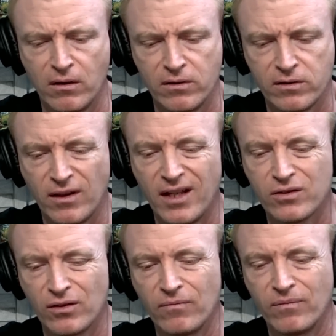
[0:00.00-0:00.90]
So that
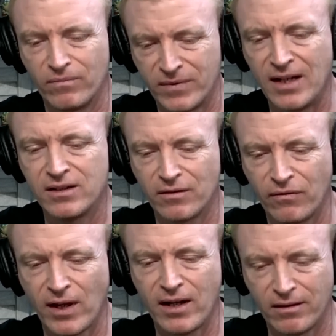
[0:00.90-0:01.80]
sort of tends to
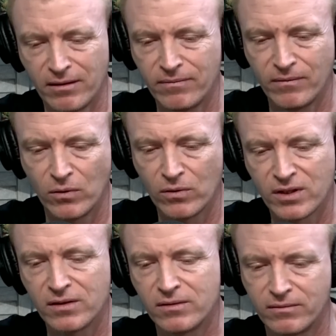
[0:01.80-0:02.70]
flatter the horse
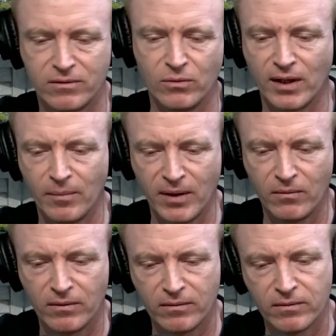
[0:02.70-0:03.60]
that's doing a bit,
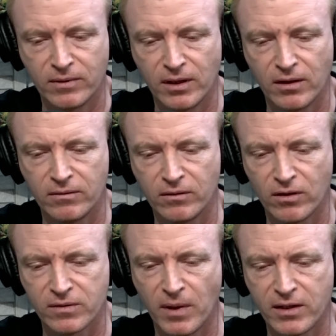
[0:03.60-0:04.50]
not
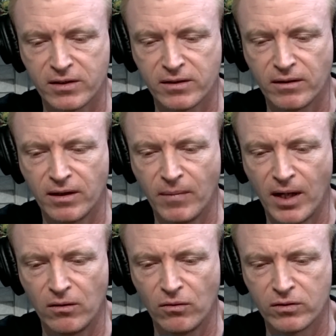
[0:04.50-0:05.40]
as much as it may
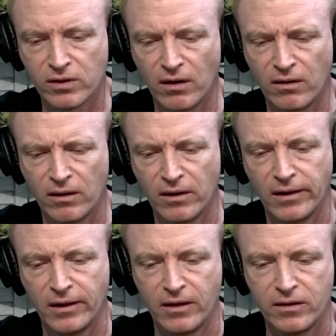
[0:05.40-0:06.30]
look. So
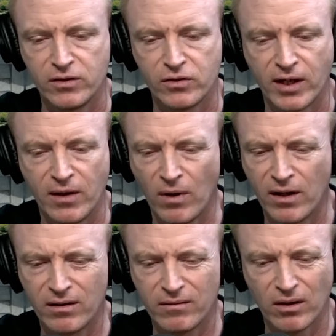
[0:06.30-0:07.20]
it's a tricky one.